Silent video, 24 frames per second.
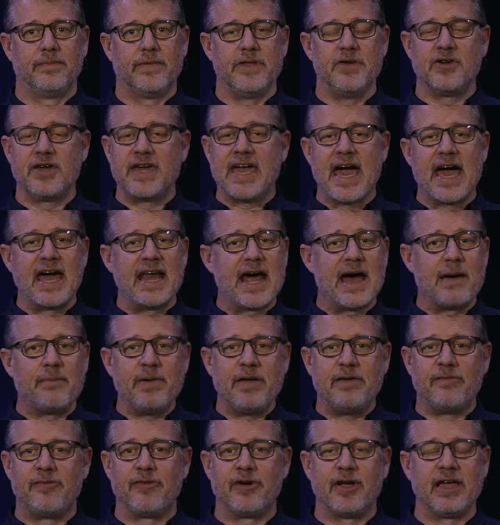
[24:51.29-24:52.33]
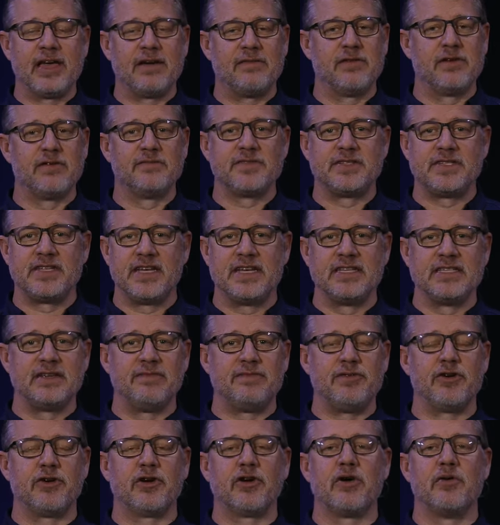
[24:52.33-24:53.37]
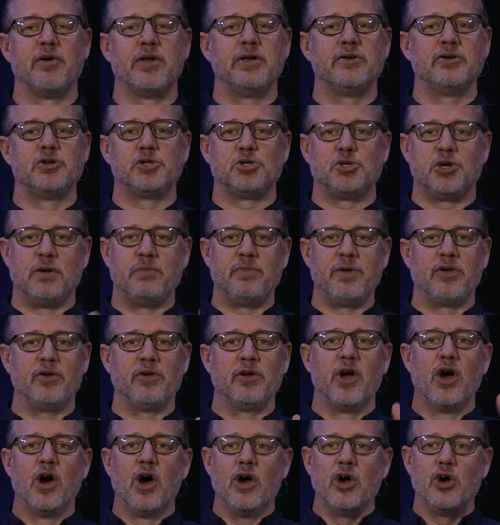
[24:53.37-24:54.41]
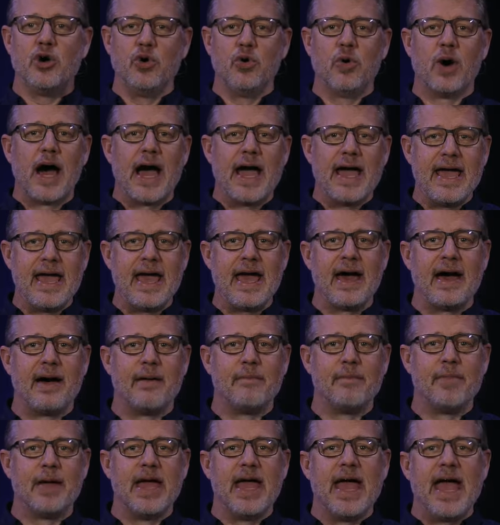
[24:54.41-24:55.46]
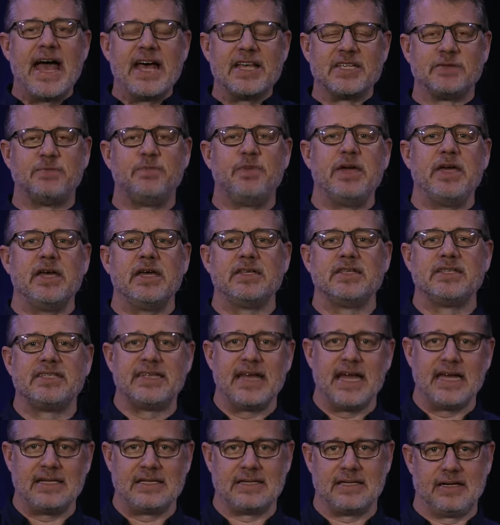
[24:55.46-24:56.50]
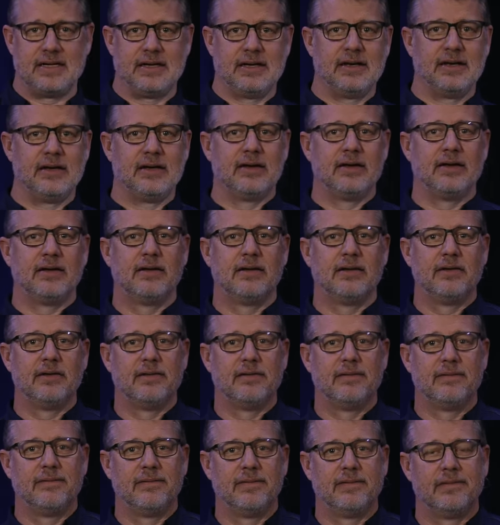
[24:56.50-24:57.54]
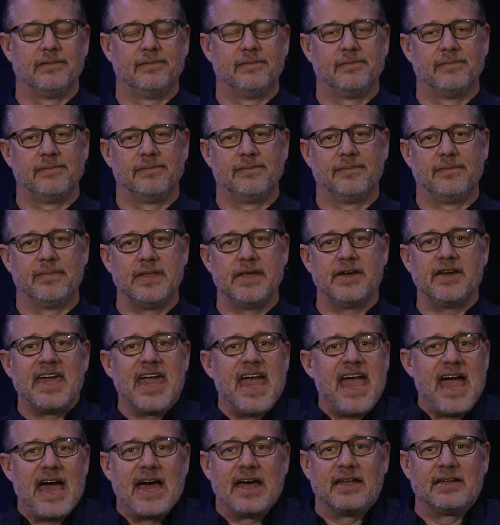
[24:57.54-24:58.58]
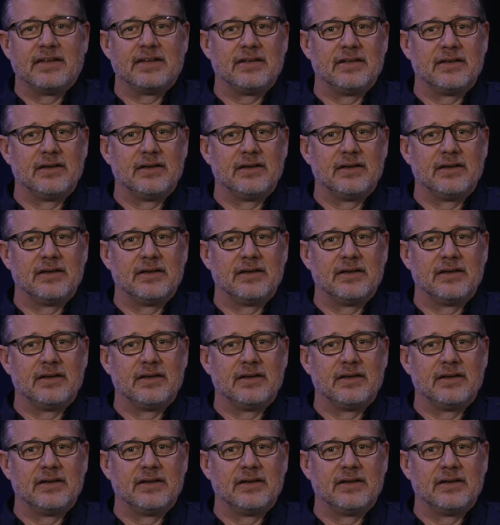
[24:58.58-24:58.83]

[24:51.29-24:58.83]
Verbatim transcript: You cannot be forgiven of sins if you're going to attribute who I am as being Satan. You can't.